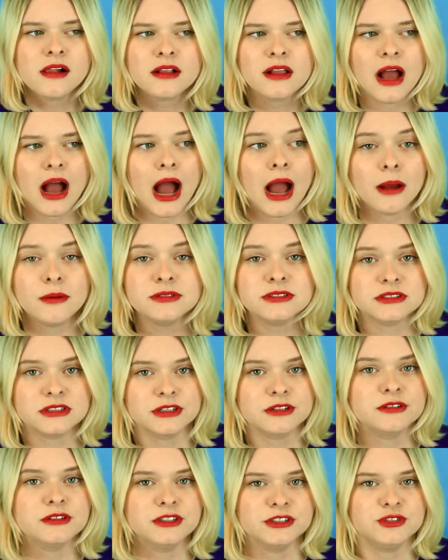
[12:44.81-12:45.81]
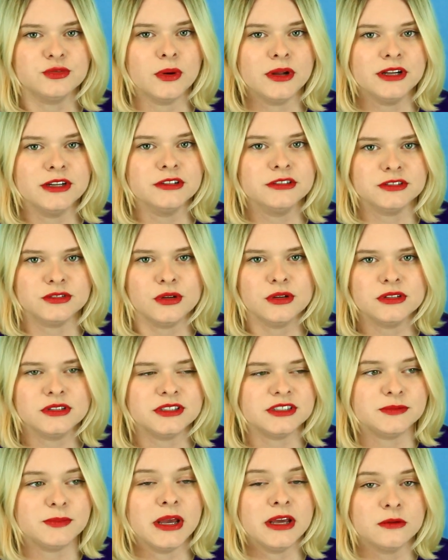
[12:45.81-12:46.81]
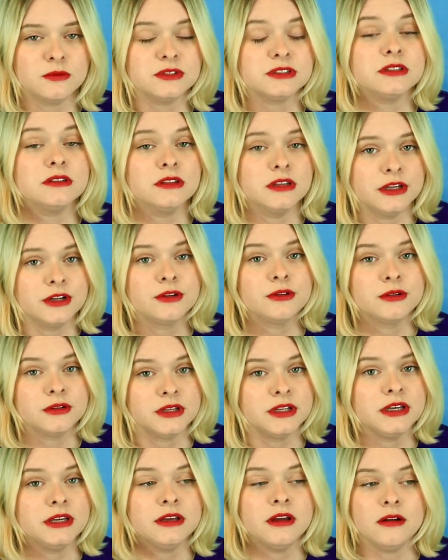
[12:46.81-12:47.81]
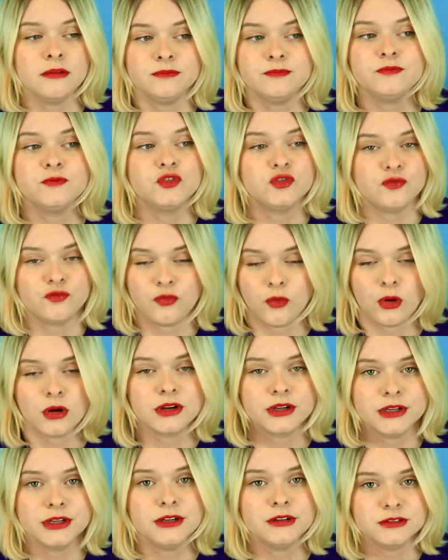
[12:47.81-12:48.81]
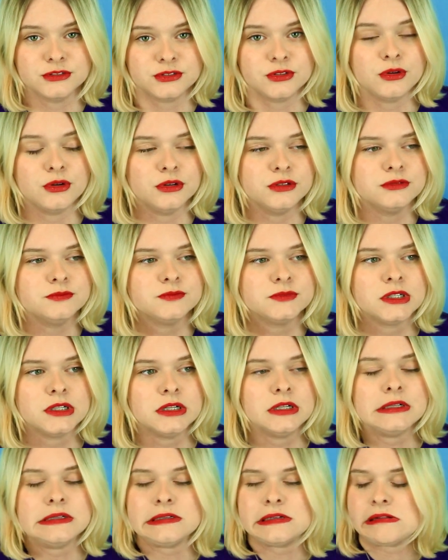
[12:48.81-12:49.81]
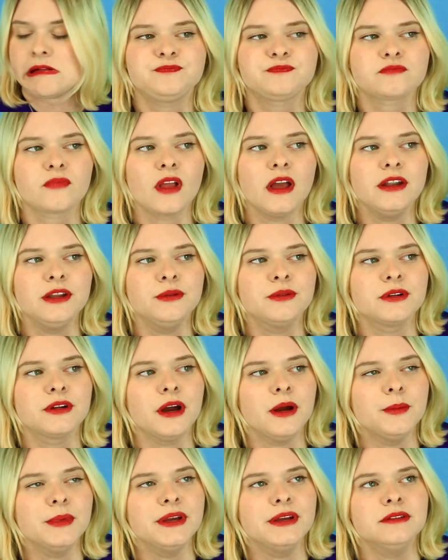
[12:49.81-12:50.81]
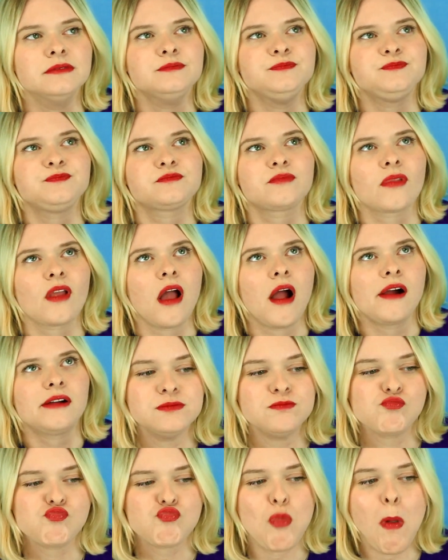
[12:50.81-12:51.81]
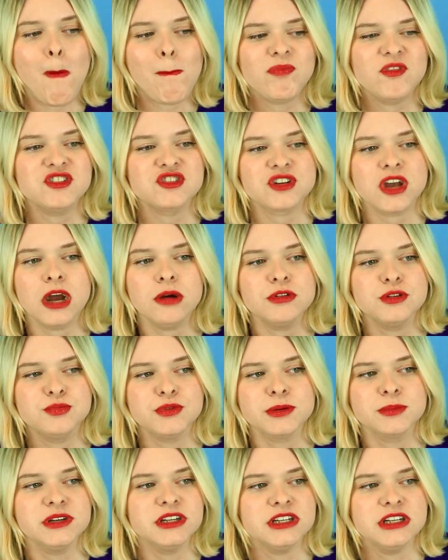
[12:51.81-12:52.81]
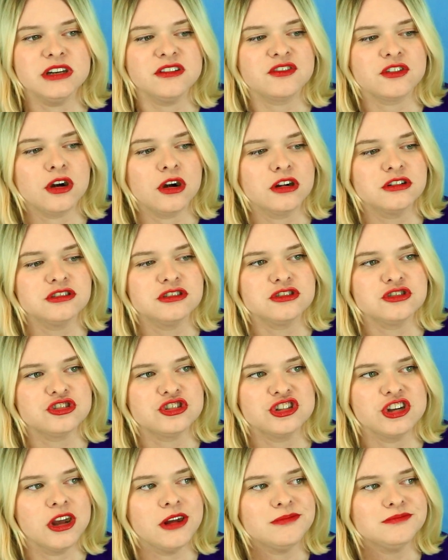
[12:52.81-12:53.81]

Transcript: I was literally 20 years old and this man was literally 40 years old. And he would come in. This guy would bring me gift cards and shit.